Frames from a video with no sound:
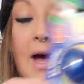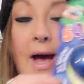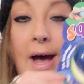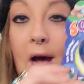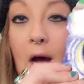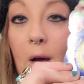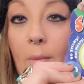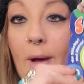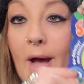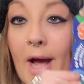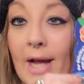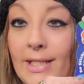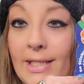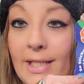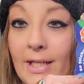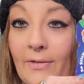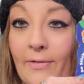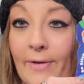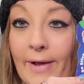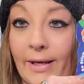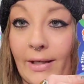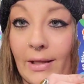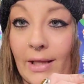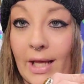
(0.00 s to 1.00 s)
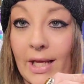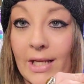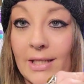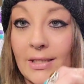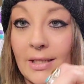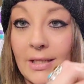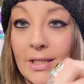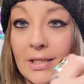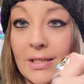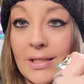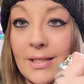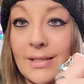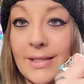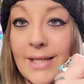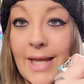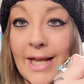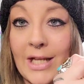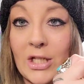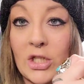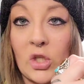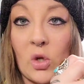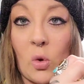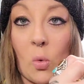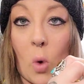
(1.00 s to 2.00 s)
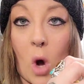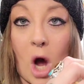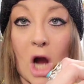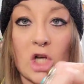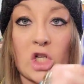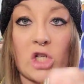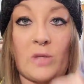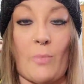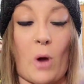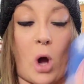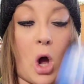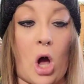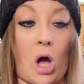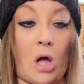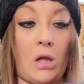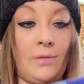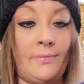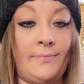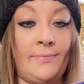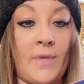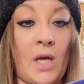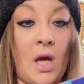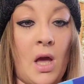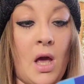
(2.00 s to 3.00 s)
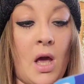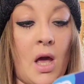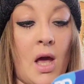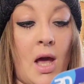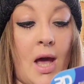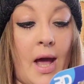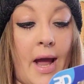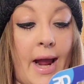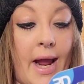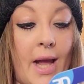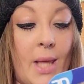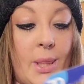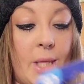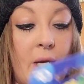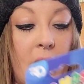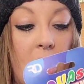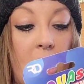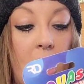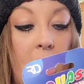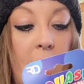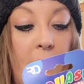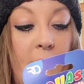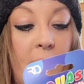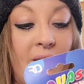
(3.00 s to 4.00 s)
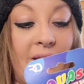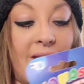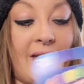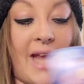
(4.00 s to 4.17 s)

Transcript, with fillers: Um, I did find this. This is a squash ball and they're in